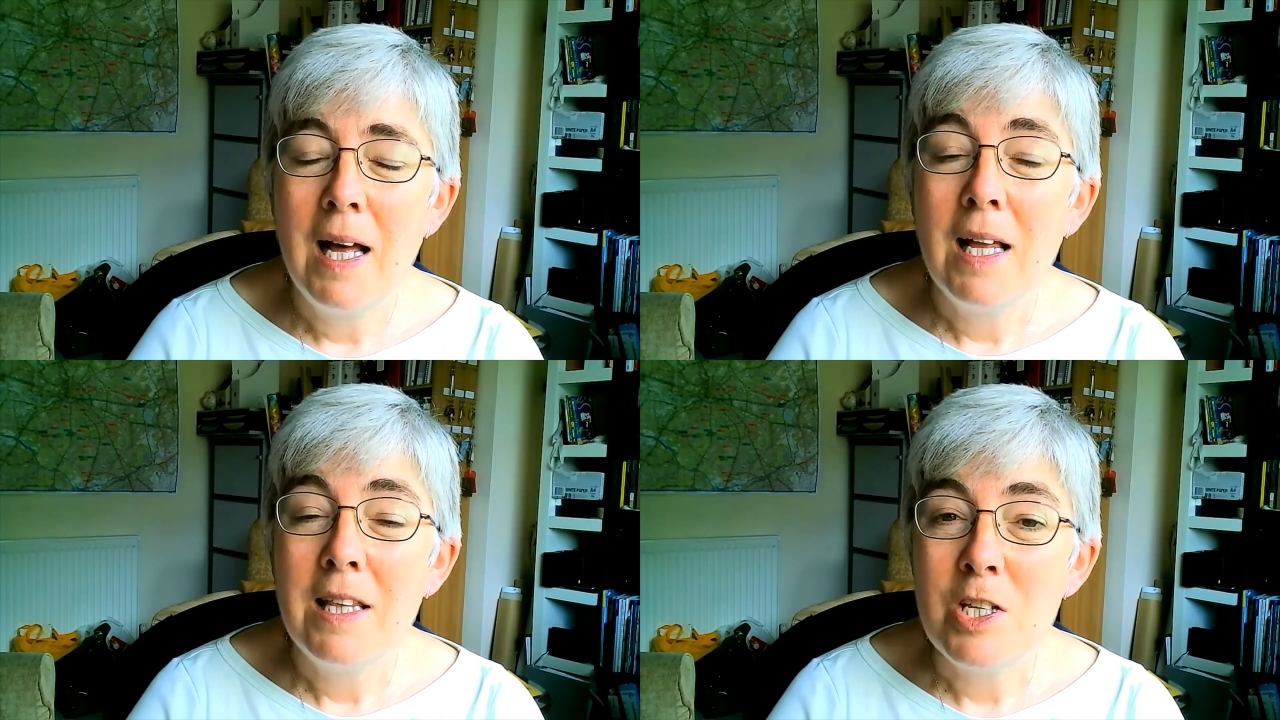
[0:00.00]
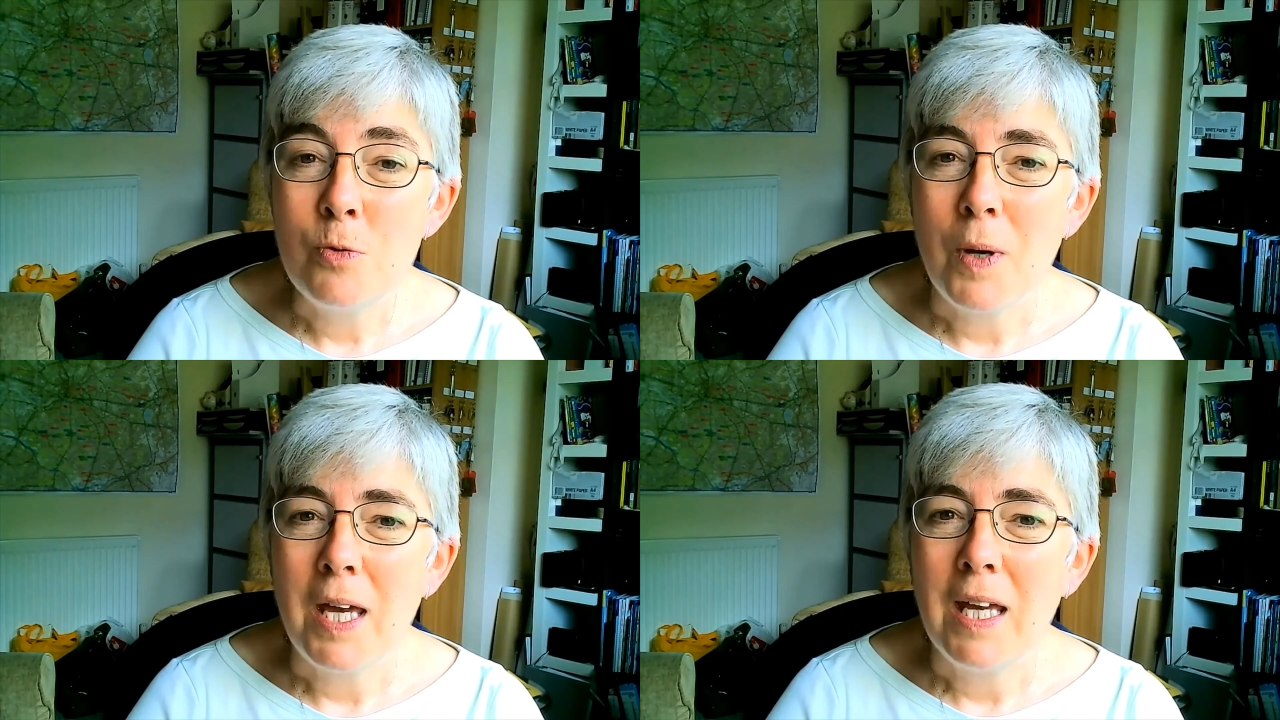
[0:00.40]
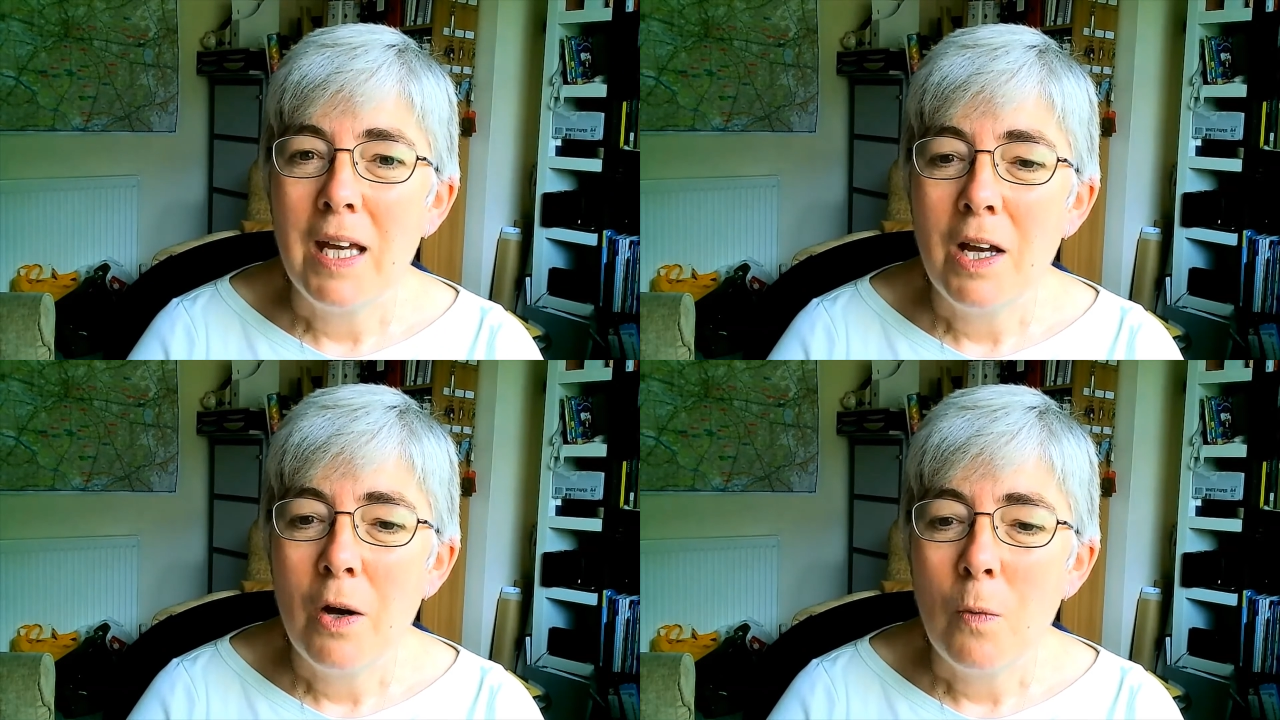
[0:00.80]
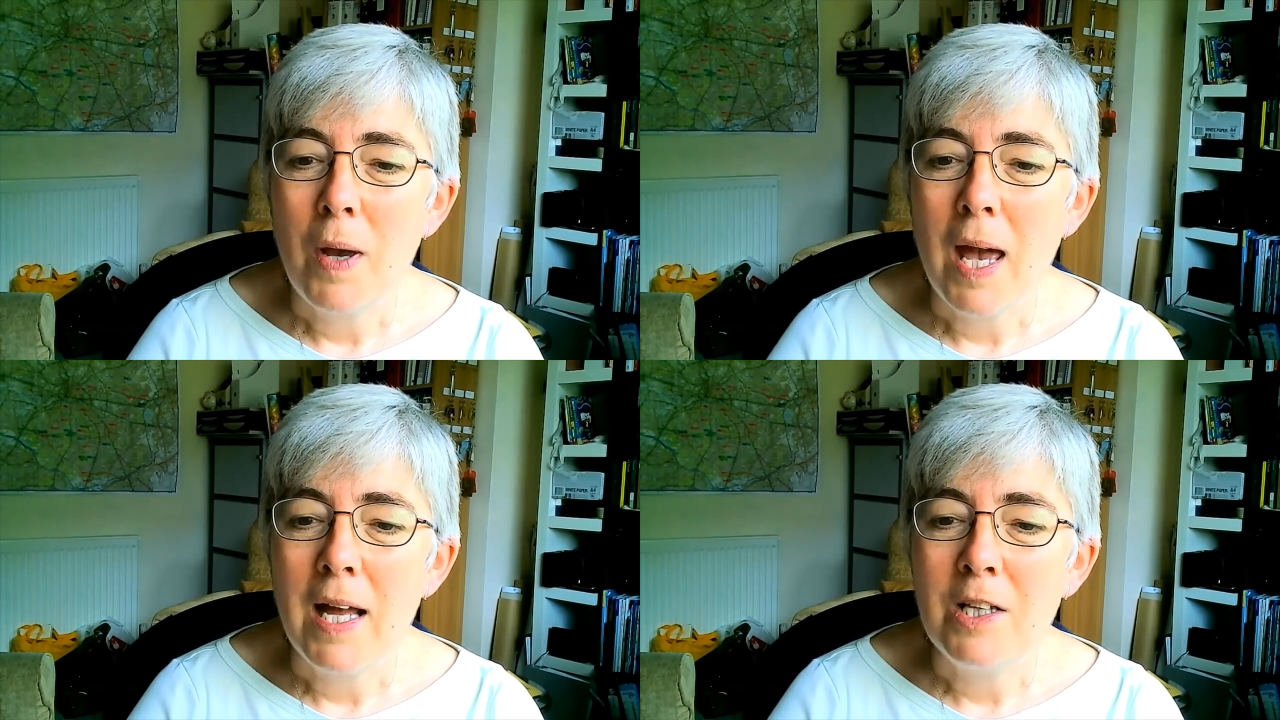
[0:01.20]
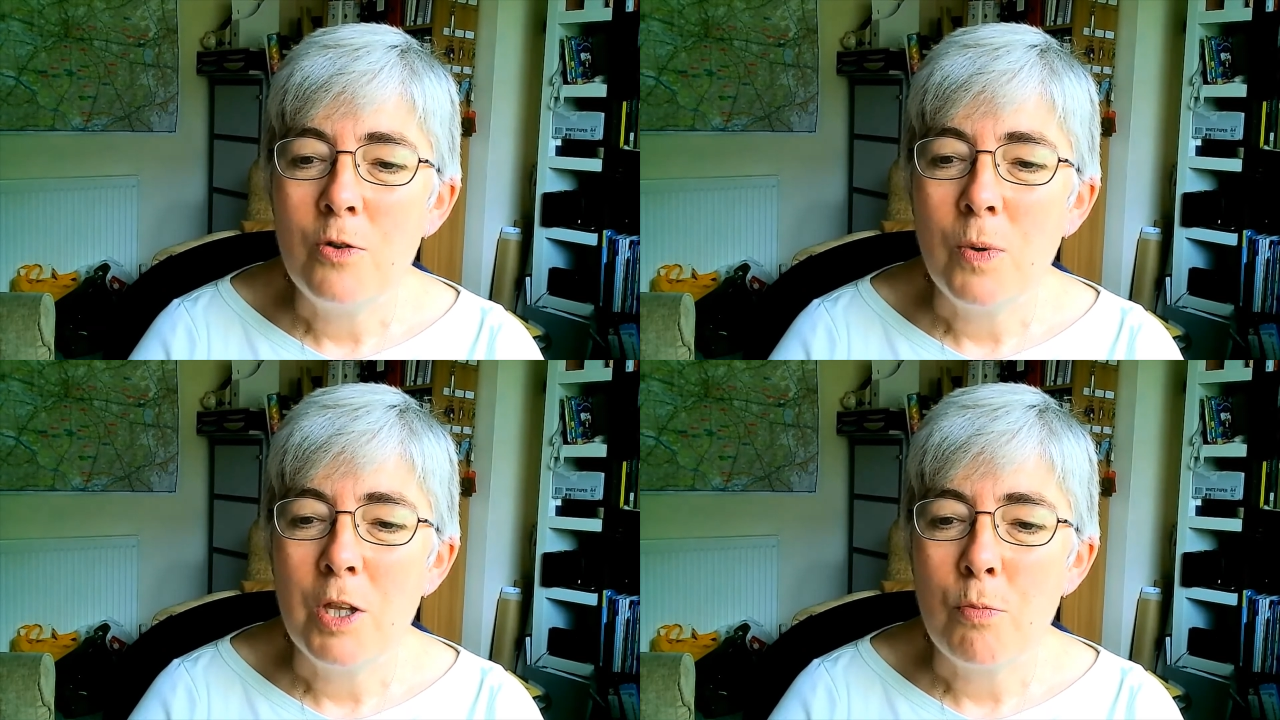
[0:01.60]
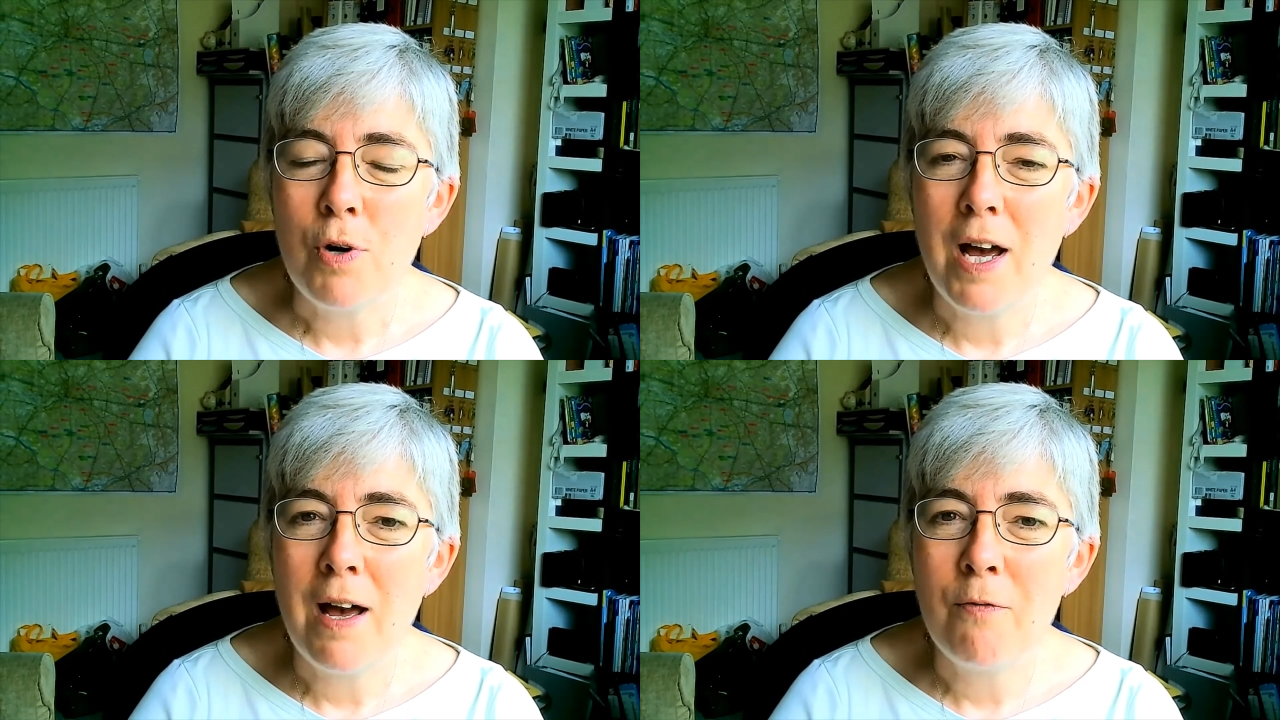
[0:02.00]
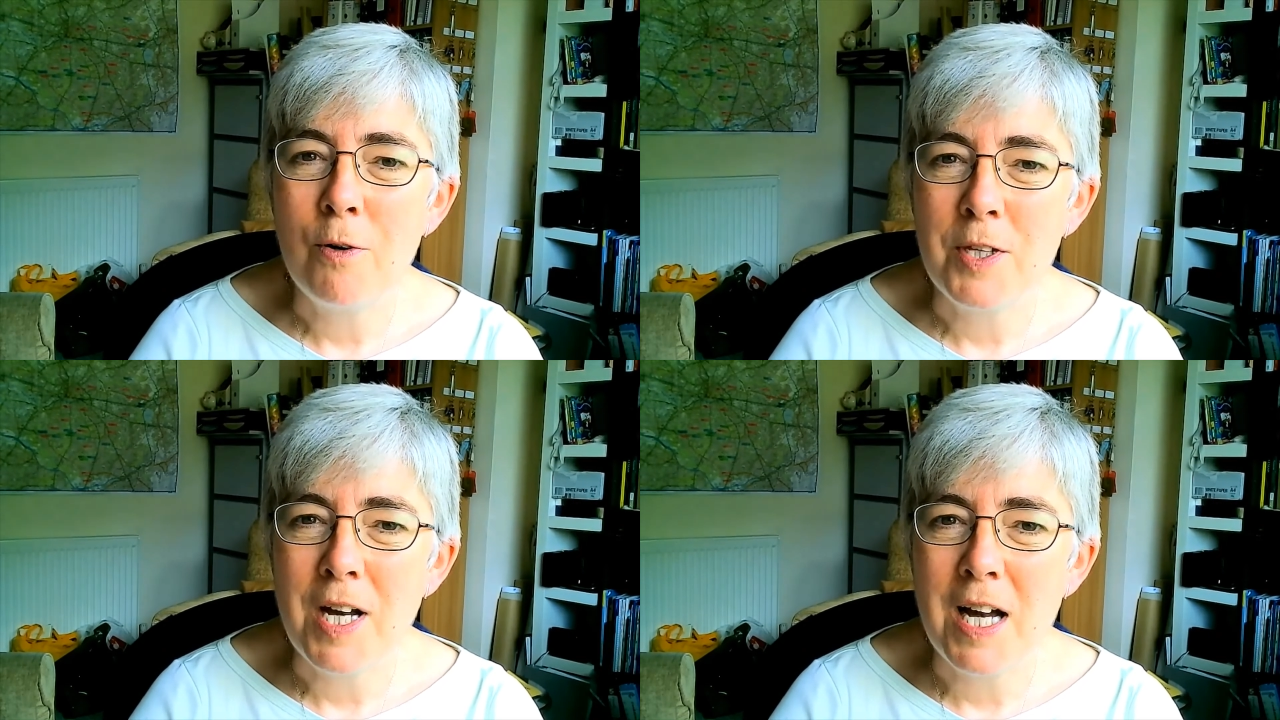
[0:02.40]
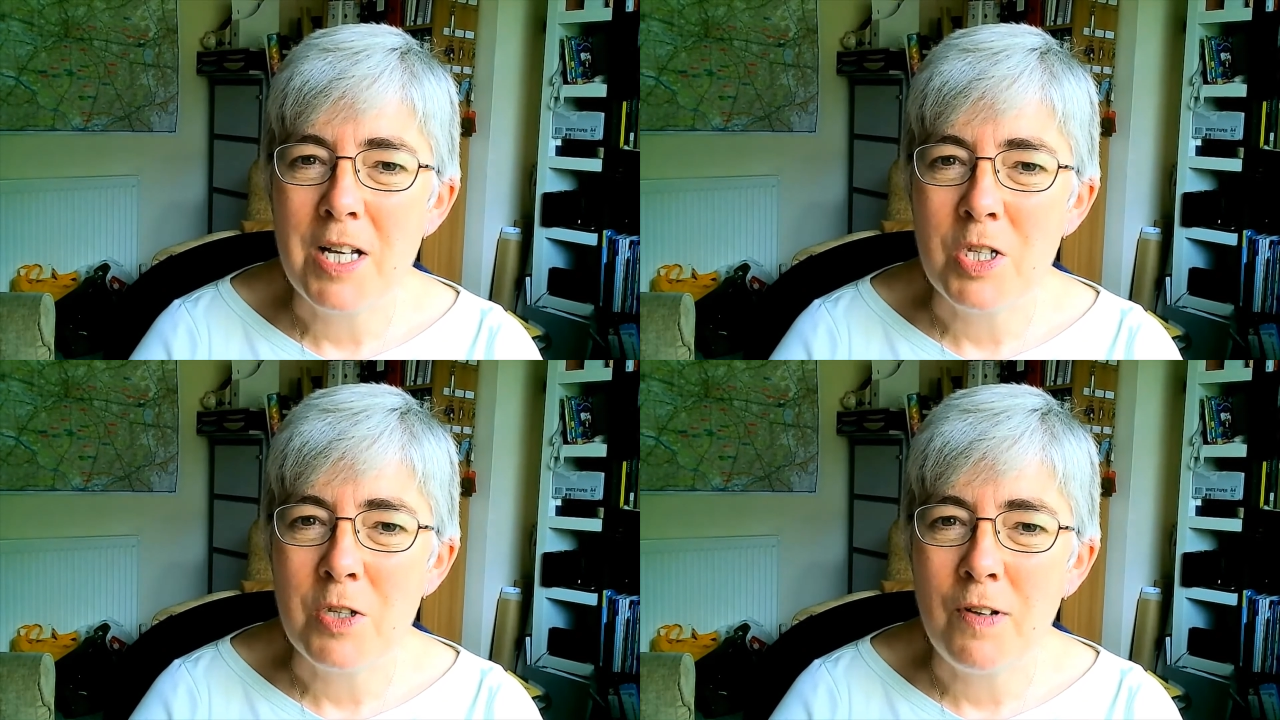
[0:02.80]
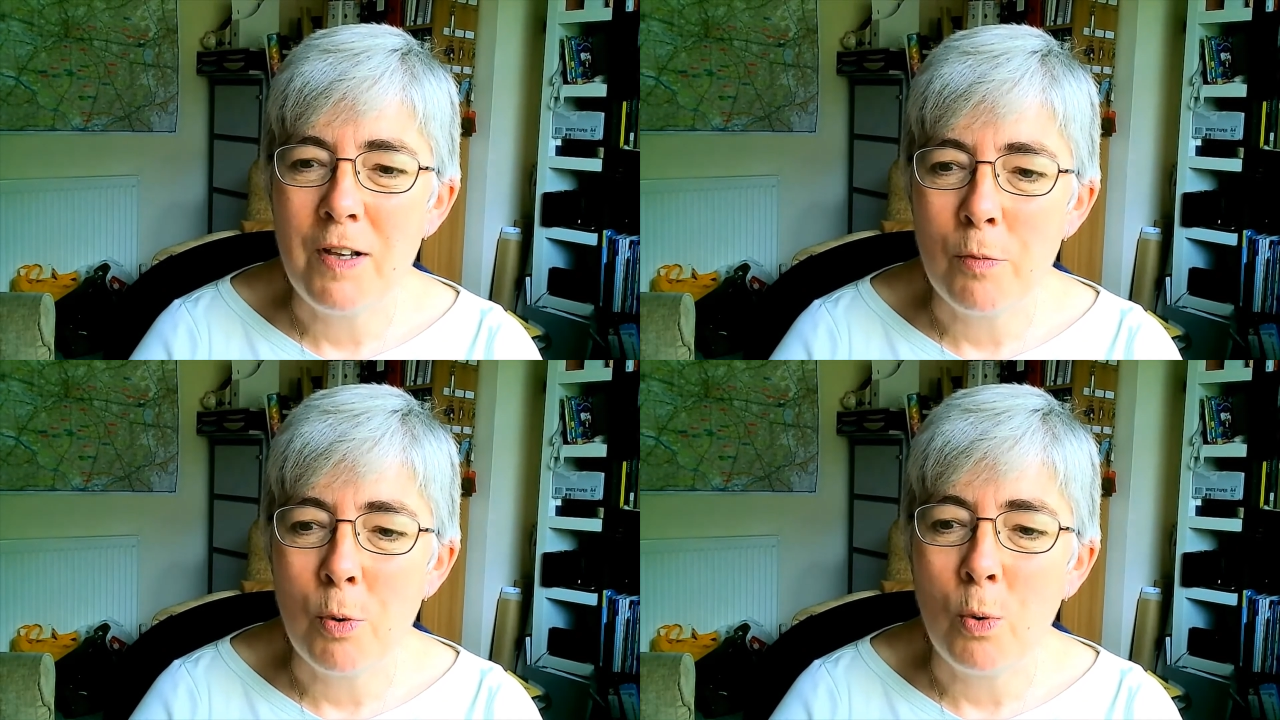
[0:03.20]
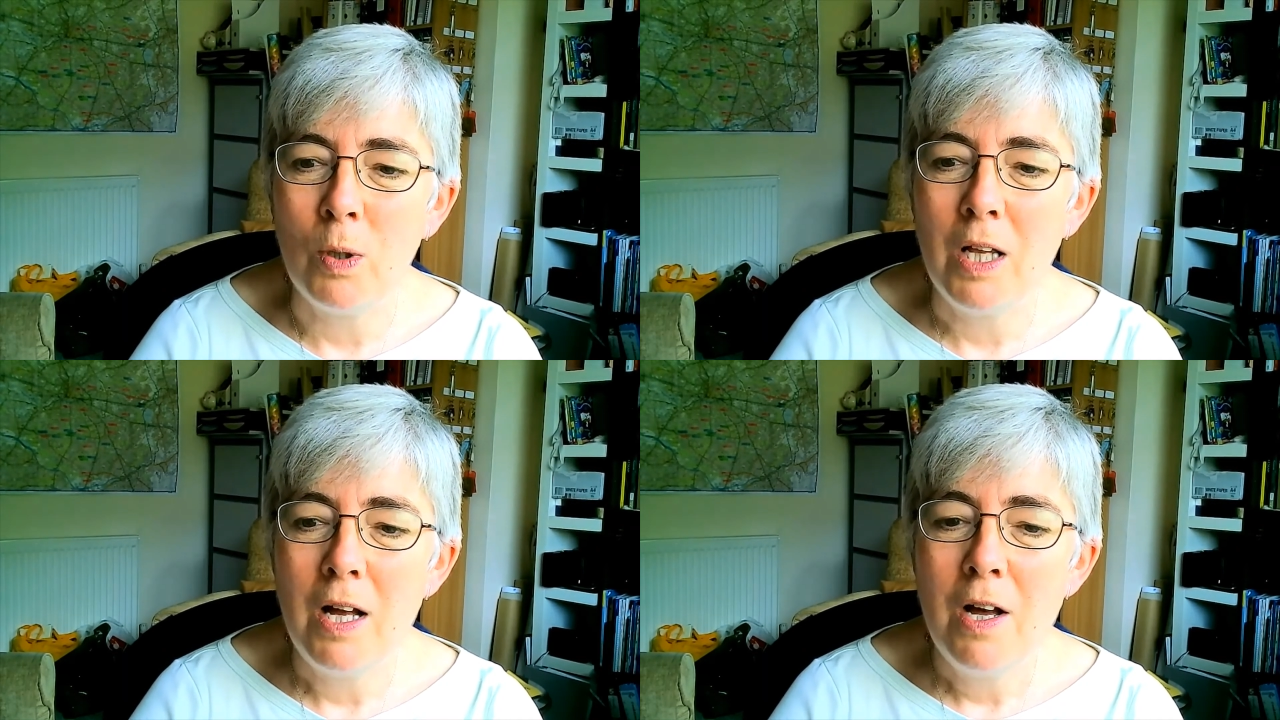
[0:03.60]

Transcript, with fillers: This week, we end with a prayer from the Diocese of Liverpool